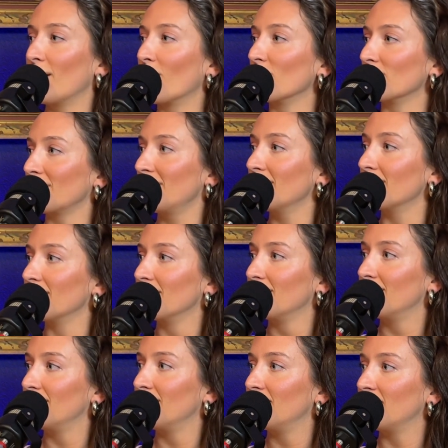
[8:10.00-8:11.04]
over here.
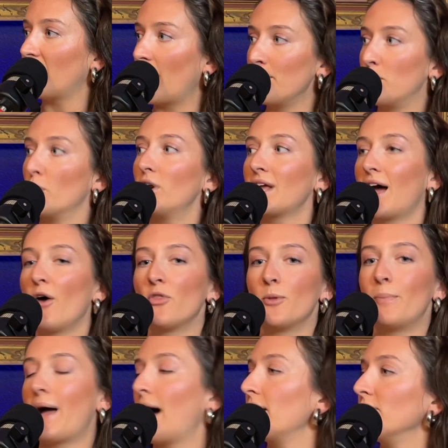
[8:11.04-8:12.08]
I'm putting out the
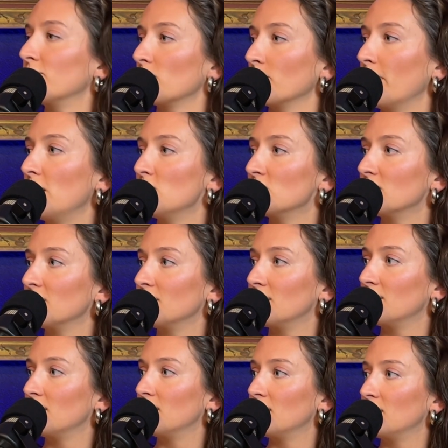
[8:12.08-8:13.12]
bad information.
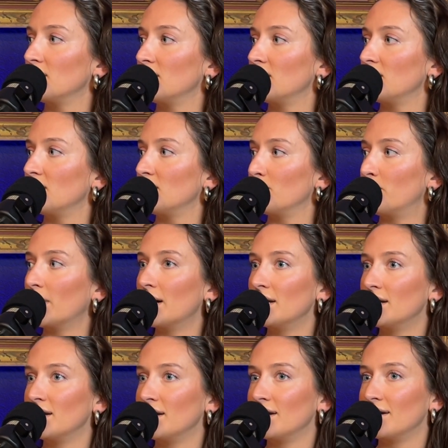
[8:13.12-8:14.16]
But
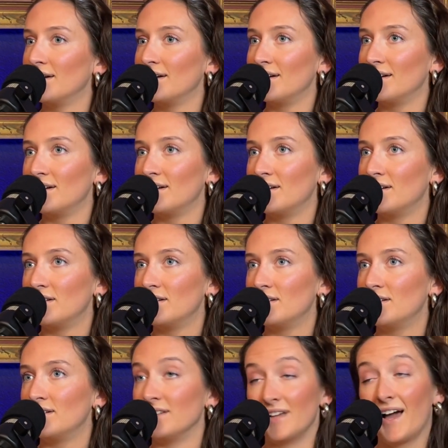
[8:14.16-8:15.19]

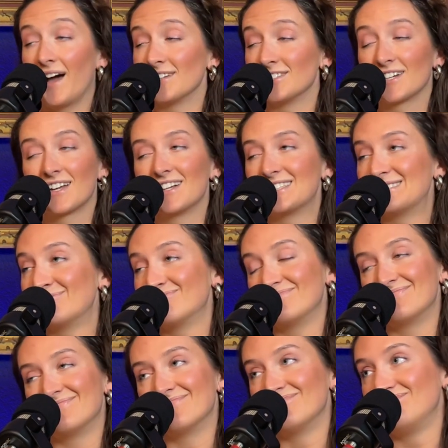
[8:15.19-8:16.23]
yeah, is it going to
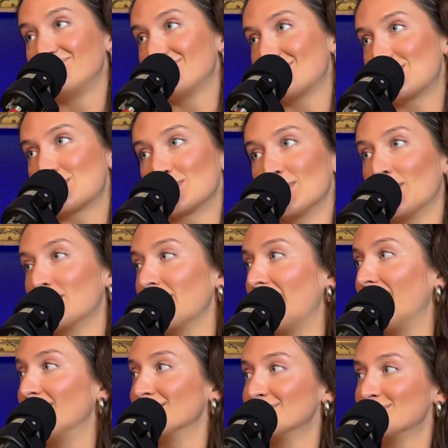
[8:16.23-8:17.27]
slow
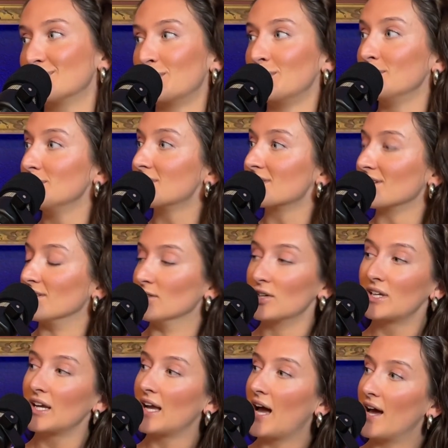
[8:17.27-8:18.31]
down who's
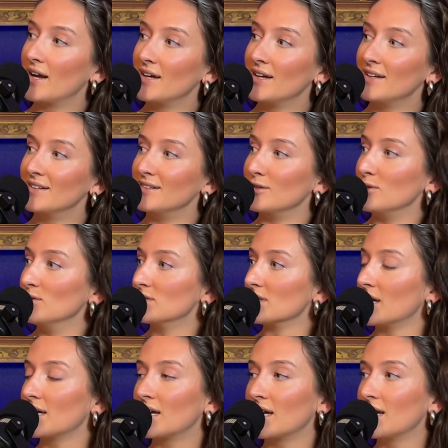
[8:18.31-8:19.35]
looking at it and who's
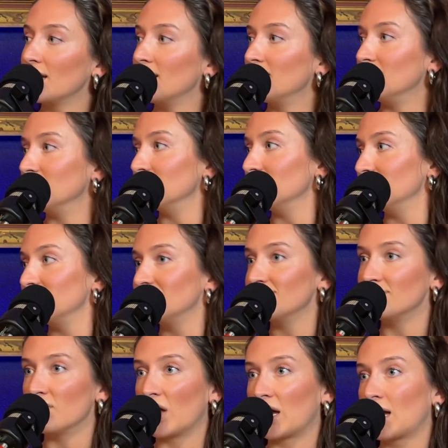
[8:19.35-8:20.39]
liking it? And
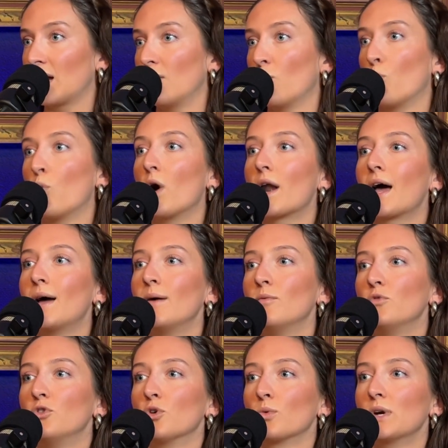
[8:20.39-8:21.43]
like,
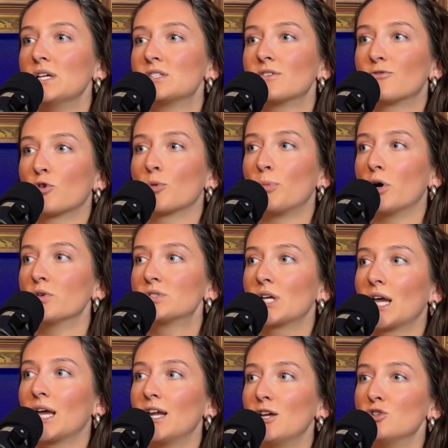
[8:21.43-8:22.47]
the reason for
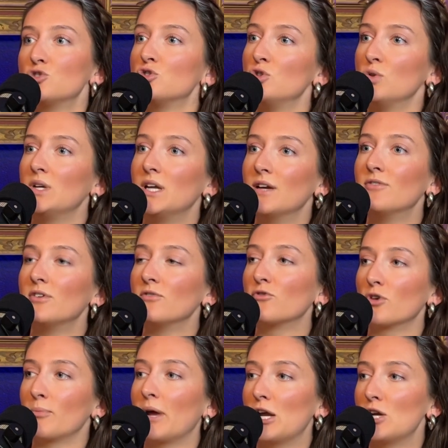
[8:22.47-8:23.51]
posting it is to give
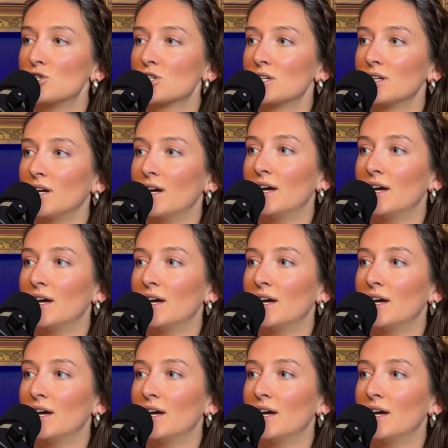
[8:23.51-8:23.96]
information.